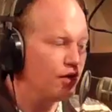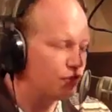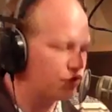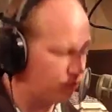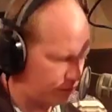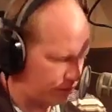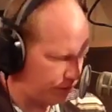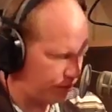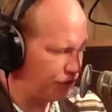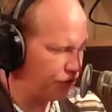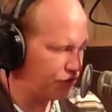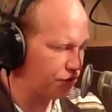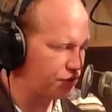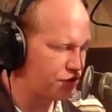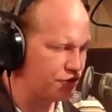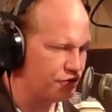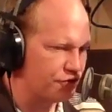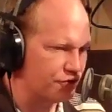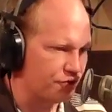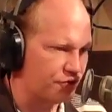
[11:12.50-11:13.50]
So here's
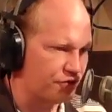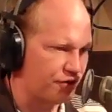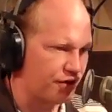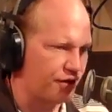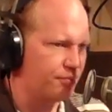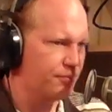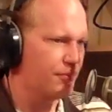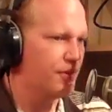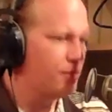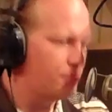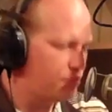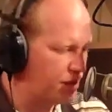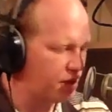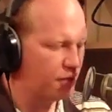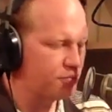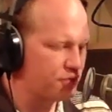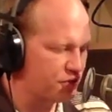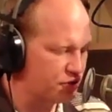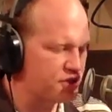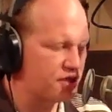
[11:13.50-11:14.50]
what you do today. Pick
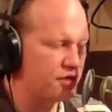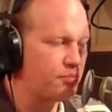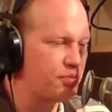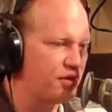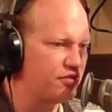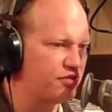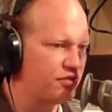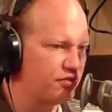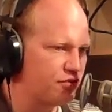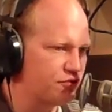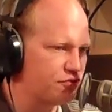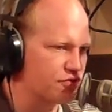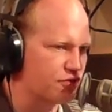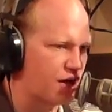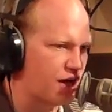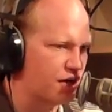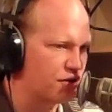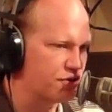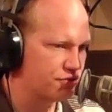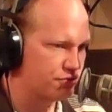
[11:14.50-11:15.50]
up your 10 pieces of
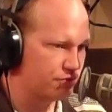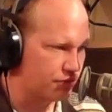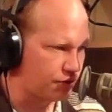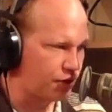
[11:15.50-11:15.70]
trash,